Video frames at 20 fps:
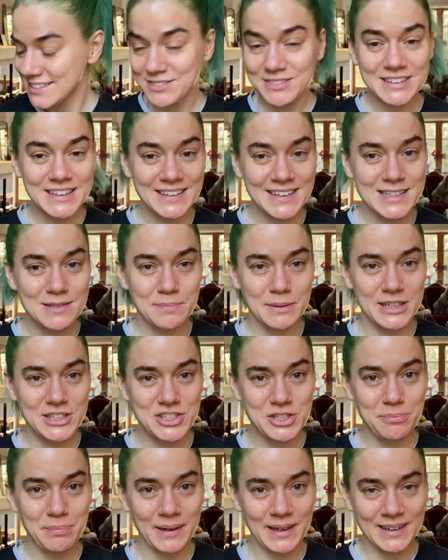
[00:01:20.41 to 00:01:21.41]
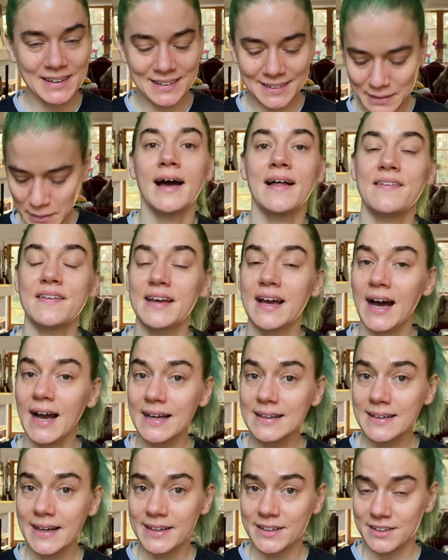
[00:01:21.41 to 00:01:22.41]
really nice peachy pink. And the
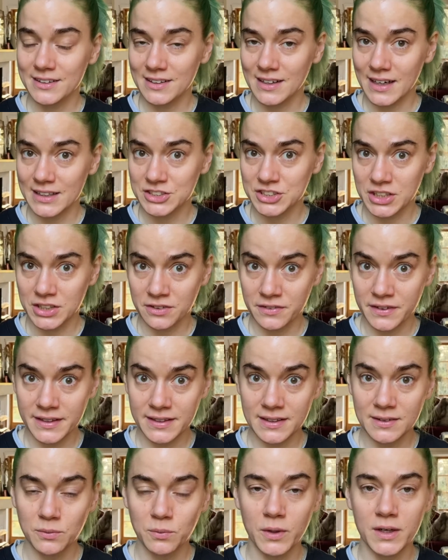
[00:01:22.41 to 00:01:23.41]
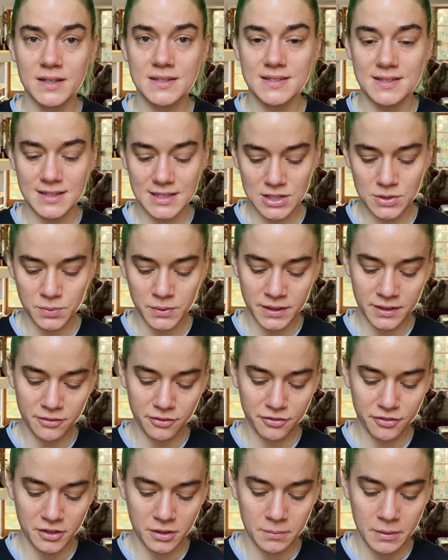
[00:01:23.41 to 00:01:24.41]
highlighter I generated was this one
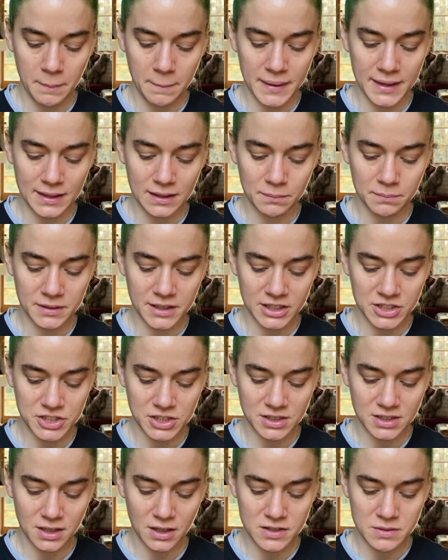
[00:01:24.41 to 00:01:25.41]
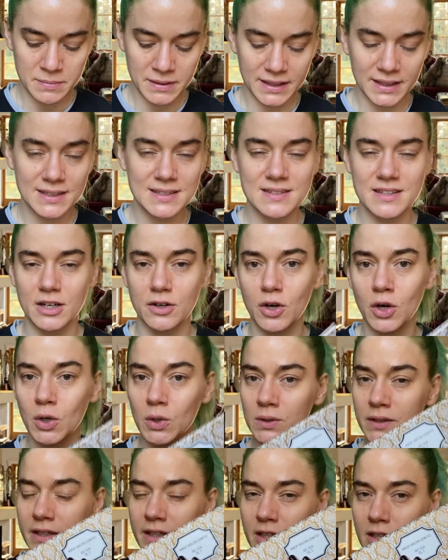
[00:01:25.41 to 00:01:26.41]
from Makeup Addiction Cosmetics, their
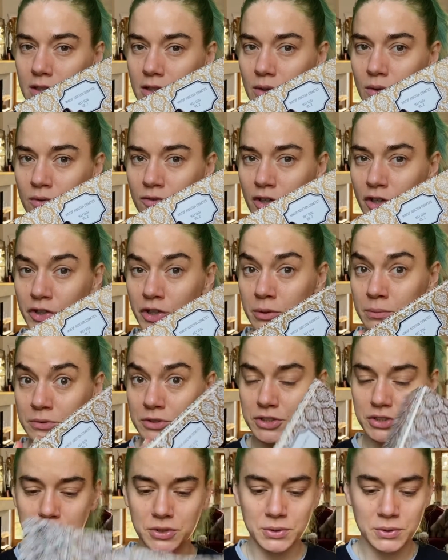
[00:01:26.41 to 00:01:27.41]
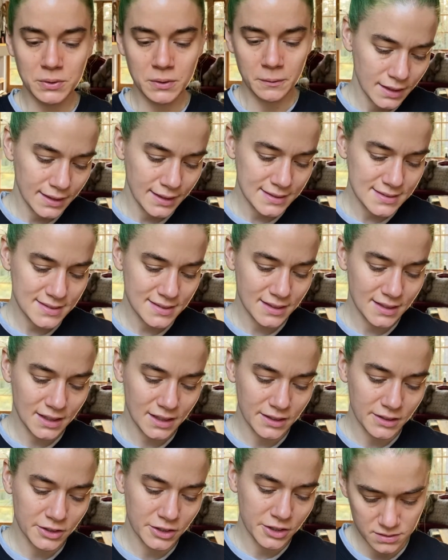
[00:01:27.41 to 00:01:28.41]
Holy Glow Volume 2. And it's the
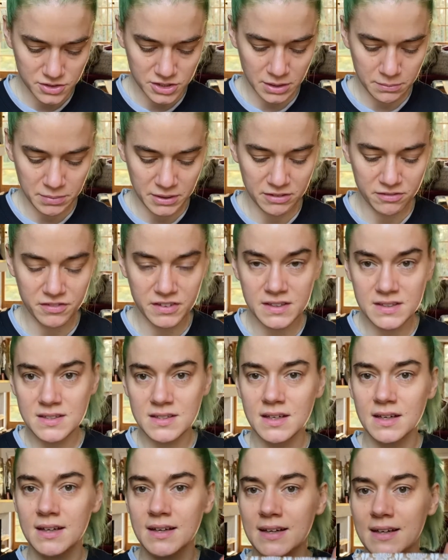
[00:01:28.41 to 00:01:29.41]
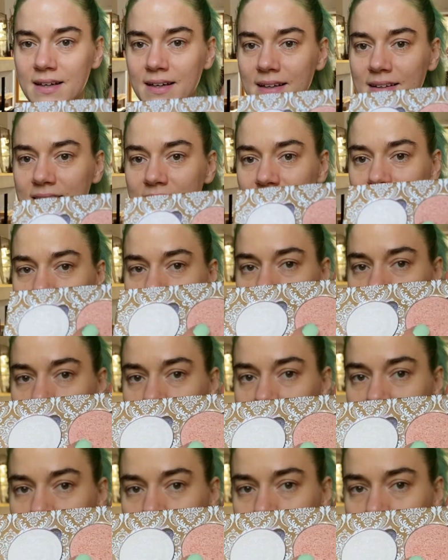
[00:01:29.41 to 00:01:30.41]
color Champagne Fizz. It's
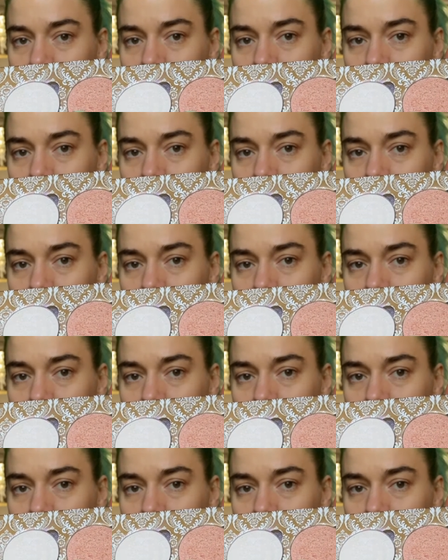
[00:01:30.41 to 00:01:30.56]
this one.